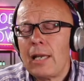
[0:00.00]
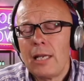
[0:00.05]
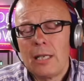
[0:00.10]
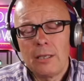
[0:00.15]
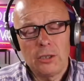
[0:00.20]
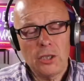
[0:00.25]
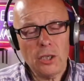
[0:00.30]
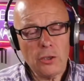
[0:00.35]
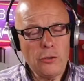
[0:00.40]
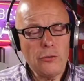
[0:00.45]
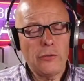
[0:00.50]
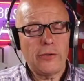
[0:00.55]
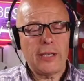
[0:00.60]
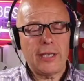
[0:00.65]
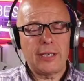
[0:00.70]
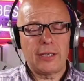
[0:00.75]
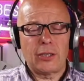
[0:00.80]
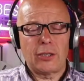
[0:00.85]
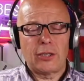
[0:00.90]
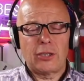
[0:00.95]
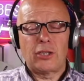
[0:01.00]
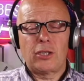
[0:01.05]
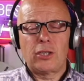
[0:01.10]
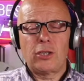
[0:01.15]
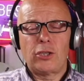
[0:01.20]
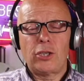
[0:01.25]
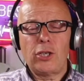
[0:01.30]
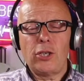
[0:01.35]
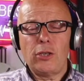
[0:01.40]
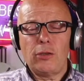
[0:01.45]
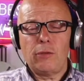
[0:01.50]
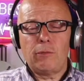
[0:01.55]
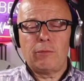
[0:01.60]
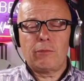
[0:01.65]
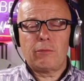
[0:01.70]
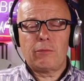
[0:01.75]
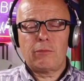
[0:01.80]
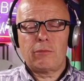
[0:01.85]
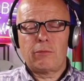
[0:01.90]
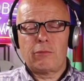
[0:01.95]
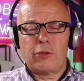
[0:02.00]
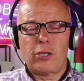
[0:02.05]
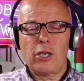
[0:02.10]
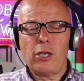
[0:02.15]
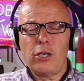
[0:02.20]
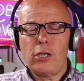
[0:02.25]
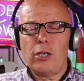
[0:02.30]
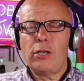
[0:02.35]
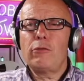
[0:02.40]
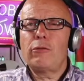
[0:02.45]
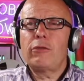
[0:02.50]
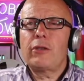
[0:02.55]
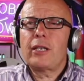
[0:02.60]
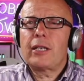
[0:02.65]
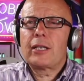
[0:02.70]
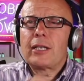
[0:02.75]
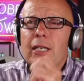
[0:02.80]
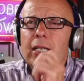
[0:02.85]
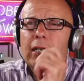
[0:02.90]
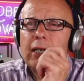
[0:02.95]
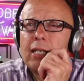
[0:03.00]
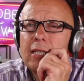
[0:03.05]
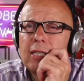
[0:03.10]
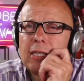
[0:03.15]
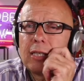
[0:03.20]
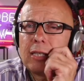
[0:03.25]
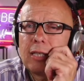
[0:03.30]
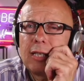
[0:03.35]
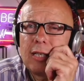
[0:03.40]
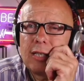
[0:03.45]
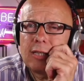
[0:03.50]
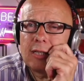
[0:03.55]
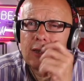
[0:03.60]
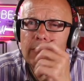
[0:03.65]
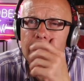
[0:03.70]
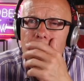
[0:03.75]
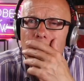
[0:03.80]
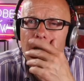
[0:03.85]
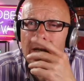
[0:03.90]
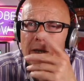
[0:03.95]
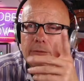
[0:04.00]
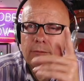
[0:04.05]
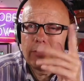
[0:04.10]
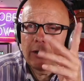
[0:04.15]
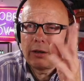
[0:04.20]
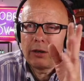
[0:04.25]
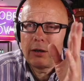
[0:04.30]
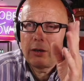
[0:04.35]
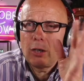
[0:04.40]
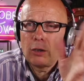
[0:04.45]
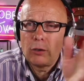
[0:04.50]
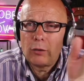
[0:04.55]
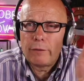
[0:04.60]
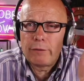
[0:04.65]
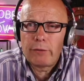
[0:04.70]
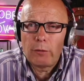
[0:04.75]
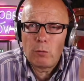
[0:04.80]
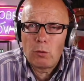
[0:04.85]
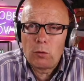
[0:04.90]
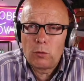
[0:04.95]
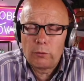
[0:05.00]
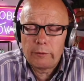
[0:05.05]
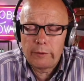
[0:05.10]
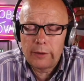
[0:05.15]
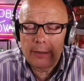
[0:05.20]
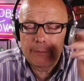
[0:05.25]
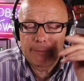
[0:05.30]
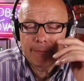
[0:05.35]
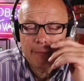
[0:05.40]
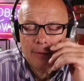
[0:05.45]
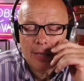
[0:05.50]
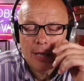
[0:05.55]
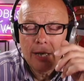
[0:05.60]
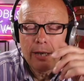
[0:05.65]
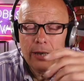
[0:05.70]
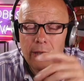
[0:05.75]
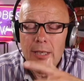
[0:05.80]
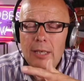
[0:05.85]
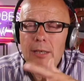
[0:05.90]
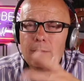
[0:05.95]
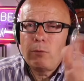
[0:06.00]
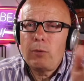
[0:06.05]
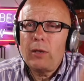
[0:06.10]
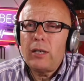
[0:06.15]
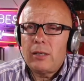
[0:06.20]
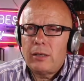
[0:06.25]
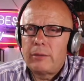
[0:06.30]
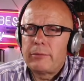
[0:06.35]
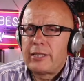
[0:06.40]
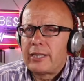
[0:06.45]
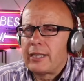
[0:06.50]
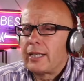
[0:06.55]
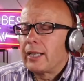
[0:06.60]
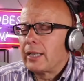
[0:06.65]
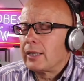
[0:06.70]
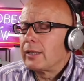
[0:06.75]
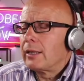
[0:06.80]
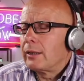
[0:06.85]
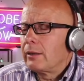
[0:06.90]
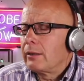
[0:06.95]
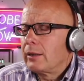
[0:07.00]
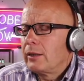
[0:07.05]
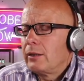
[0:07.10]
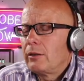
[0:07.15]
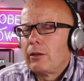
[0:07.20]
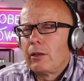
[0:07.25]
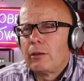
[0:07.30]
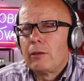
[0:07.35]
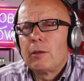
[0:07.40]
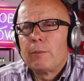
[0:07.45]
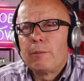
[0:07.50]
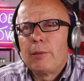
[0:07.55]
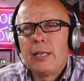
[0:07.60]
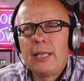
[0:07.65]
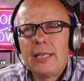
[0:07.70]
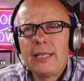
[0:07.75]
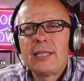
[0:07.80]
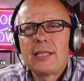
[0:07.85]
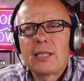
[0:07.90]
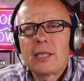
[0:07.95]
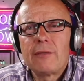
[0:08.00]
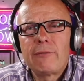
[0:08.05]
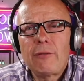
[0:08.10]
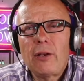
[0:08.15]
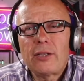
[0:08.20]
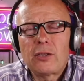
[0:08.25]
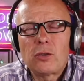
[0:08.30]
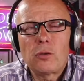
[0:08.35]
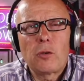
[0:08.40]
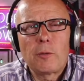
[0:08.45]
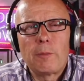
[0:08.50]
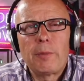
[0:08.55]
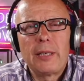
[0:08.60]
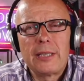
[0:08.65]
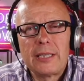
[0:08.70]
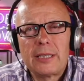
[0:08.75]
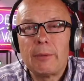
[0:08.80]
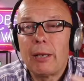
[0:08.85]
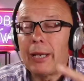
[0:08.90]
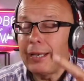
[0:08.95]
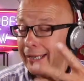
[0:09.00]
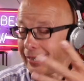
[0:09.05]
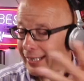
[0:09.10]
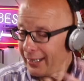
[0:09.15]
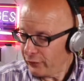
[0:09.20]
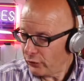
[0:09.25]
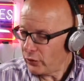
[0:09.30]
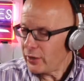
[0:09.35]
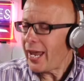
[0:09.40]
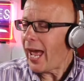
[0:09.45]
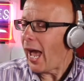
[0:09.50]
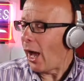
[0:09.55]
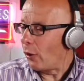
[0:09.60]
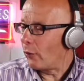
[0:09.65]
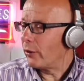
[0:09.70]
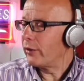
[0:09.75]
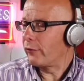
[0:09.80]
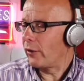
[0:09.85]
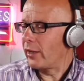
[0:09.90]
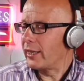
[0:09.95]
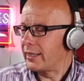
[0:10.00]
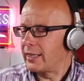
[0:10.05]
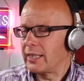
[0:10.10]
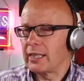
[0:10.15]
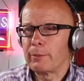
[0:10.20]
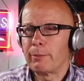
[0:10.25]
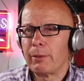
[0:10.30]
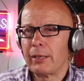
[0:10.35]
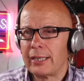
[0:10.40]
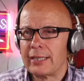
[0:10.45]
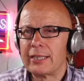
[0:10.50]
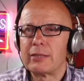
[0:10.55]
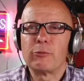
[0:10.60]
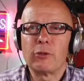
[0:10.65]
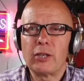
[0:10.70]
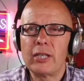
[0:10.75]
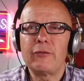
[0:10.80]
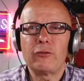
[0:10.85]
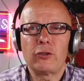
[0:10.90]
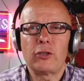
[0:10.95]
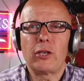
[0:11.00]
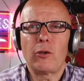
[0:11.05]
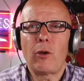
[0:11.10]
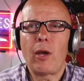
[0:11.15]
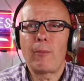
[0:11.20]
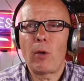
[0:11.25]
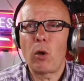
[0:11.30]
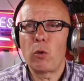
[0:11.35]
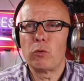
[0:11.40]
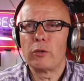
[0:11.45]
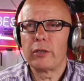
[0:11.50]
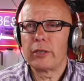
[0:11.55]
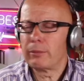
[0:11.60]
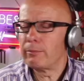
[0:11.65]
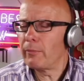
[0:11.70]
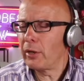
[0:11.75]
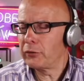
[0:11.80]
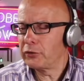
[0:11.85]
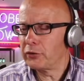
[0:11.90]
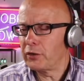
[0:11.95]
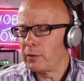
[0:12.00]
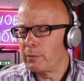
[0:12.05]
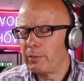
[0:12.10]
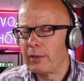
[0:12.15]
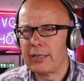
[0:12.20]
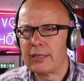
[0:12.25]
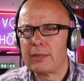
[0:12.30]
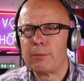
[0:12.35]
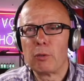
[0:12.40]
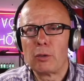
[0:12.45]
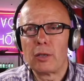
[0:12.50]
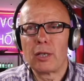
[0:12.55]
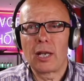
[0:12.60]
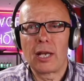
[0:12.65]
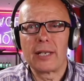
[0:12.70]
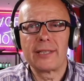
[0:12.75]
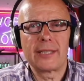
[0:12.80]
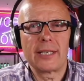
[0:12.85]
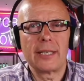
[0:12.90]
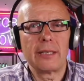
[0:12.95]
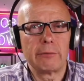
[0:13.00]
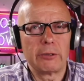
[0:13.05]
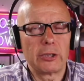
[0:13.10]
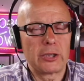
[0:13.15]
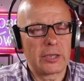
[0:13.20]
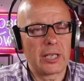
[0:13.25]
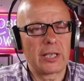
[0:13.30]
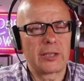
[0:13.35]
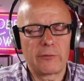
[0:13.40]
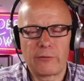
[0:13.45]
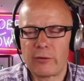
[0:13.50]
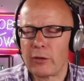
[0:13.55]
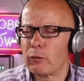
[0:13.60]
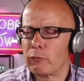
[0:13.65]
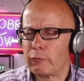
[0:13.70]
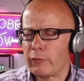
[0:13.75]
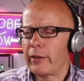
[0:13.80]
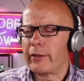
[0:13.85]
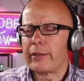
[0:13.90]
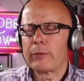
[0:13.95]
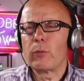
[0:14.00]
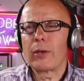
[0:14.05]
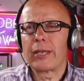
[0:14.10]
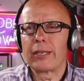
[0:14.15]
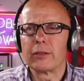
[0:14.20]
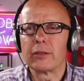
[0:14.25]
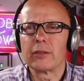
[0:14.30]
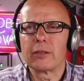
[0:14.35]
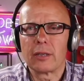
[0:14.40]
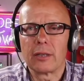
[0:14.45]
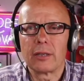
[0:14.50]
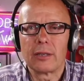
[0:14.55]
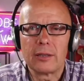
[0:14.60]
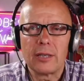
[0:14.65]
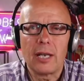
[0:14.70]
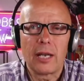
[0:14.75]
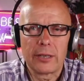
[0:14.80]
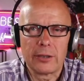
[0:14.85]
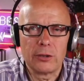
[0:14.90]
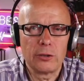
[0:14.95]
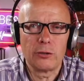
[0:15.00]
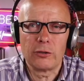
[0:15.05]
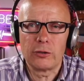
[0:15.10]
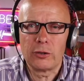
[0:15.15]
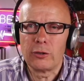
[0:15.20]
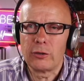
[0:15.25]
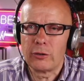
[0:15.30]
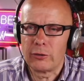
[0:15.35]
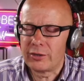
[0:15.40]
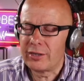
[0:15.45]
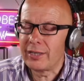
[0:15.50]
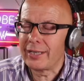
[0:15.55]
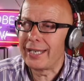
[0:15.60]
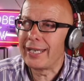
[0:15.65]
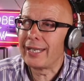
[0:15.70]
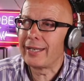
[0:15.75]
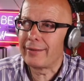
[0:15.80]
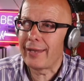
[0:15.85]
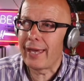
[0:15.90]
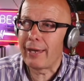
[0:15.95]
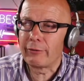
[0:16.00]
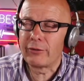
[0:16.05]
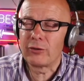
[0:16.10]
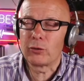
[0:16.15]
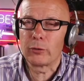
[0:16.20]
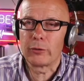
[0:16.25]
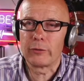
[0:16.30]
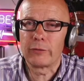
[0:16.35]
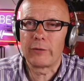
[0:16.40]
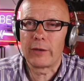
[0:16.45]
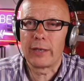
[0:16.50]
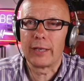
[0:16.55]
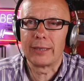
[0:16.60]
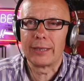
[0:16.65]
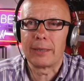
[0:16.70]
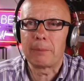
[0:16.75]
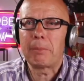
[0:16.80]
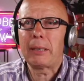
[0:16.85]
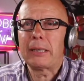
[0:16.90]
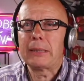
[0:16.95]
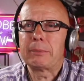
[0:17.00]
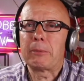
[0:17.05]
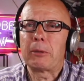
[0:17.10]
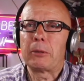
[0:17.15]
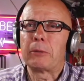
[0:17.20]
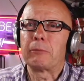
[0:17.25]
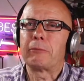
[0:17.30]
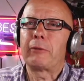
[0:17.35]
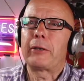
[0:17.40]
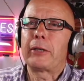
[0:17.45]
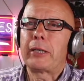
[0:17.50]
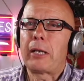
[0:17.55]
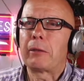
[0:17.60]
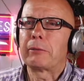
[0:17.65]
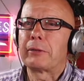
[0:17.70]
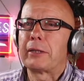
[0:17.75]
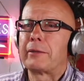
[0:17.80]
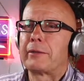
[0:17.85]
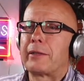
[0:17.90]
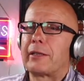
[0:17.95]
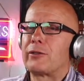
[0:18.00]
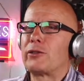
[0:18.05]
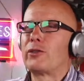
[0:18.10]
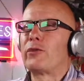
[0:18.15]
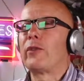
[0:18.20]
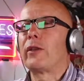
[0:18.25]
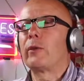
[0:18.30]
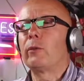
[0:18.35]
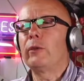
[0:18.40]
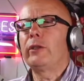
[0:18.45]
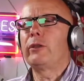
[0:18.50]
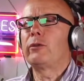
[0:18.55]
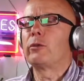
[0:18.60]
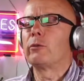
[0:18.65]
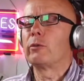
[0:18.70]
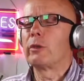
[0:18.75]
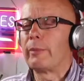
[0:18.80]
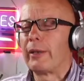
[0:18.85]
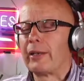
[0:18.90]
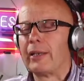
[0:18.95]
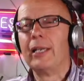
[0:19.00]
Do you think... Do you think... Here's an off-the-wall thing. When I was a kid, you know, the police... If I saw a policeman... And even now, if I see a policeman, even though I'm older than most of the policemen that I see, which does feel very weird, and you used to hear that sort of thing, that policemen look very young these days, and you think, what are you talking about?